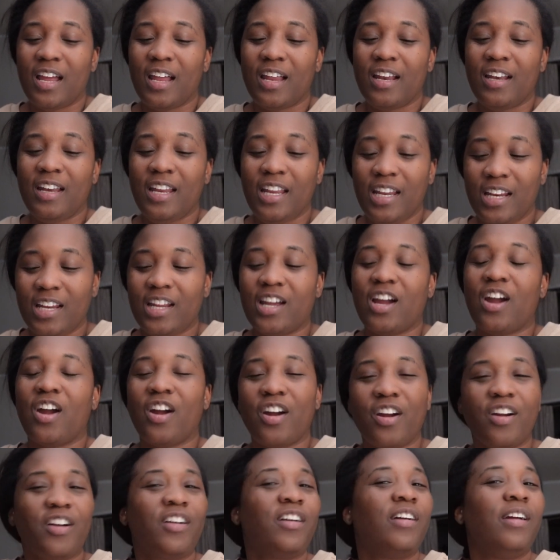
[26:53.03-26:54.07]
needing
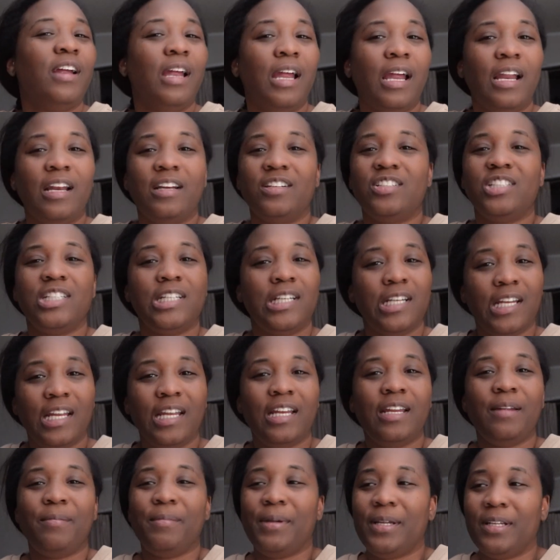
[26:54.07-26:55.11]
her and she
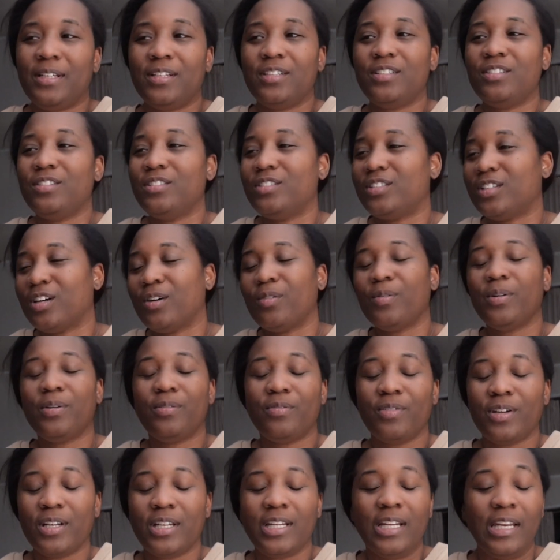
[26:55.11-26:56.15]
needed me too so we
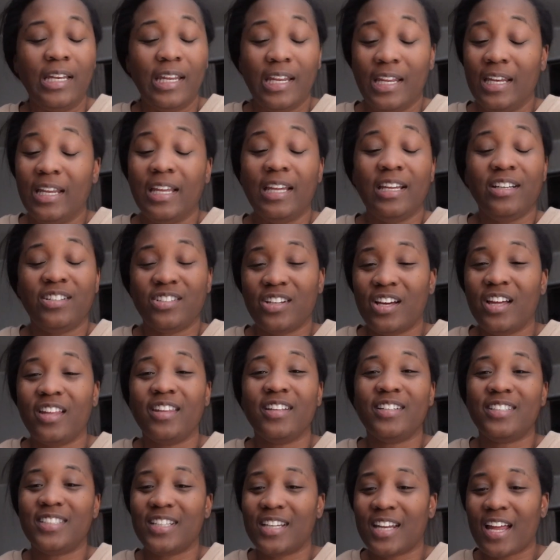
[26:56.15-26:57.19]
really needed each
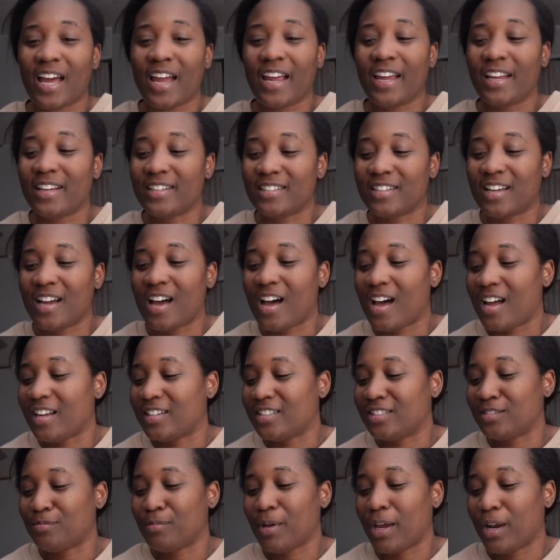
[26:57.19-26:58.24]
other tonight and god
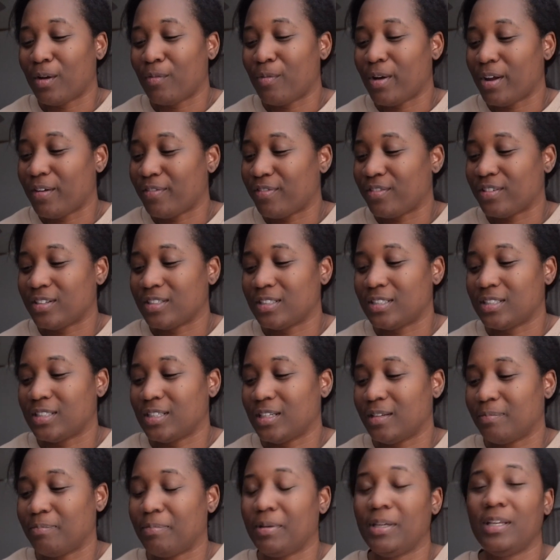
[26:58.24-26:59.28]
just made a way for us
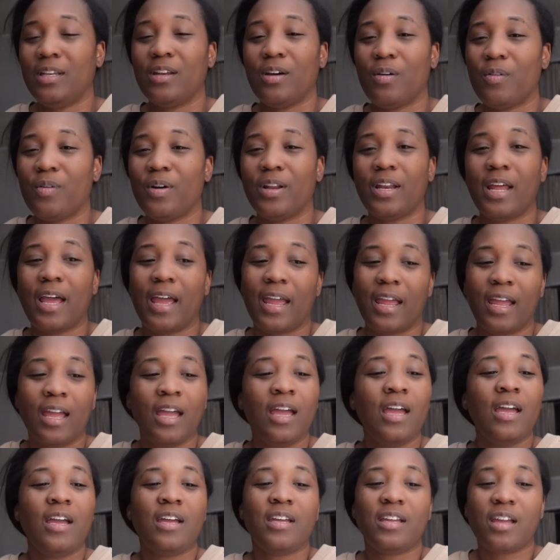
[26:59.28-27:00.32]
to be knowing hey
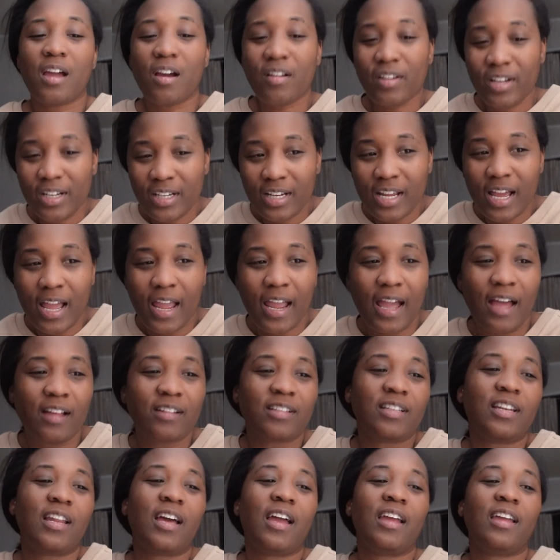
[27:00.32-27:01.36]
y'all need to hang out
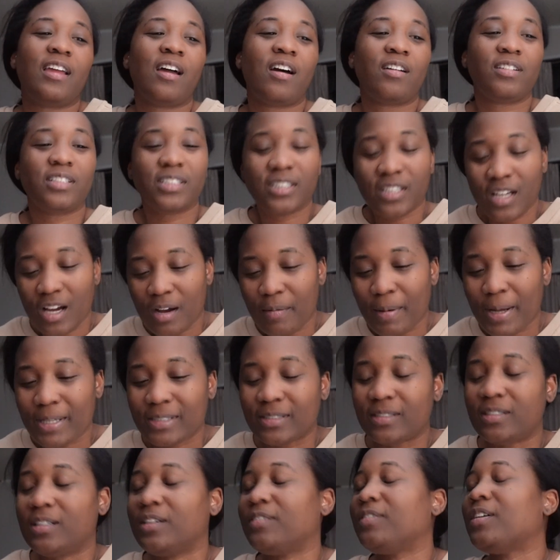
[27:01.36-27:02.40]
tonight y'all need to talk lots
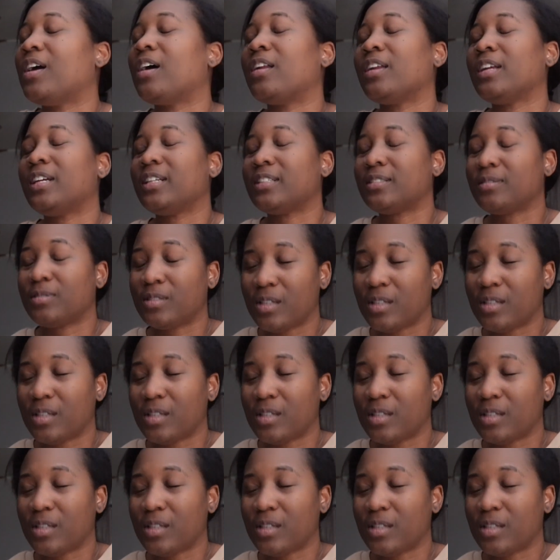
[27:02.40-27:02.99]
of stuff y'all need to get some